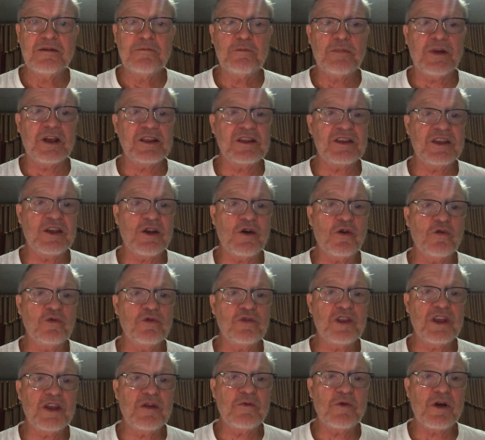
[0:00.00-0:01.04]
But the
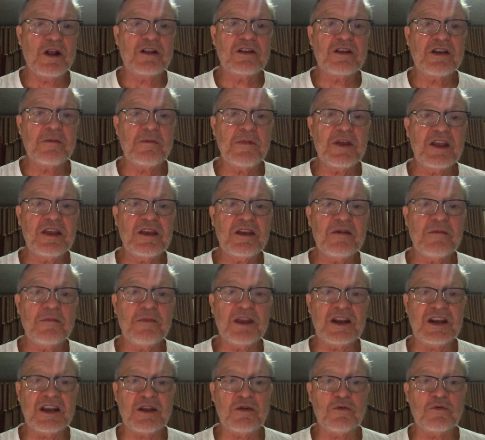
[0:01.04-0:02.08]
only welcoming
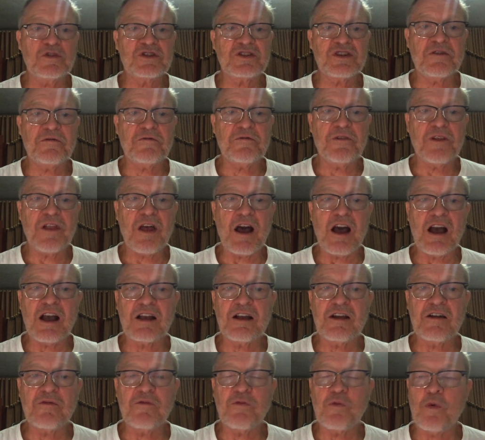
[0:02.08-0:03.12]
committee was a flock
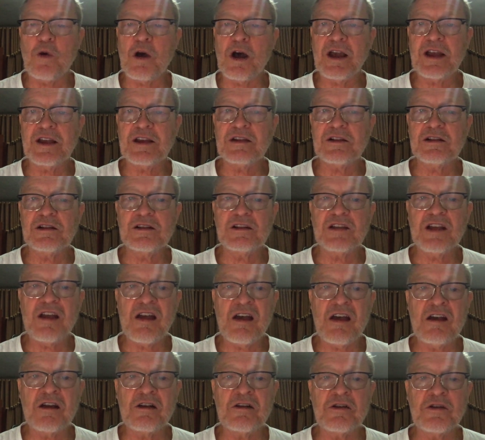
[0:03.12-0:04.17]
of wild,
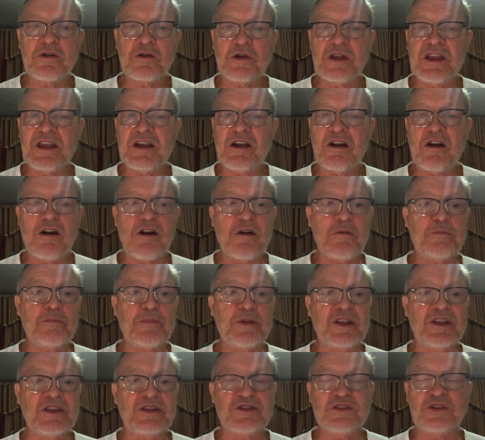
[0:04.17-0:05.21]
hungry
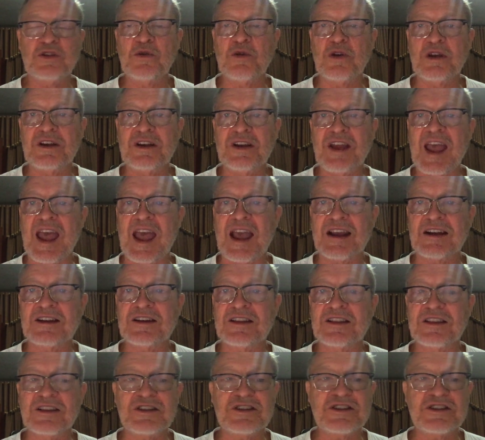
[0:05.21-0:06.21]
harpies who attacked the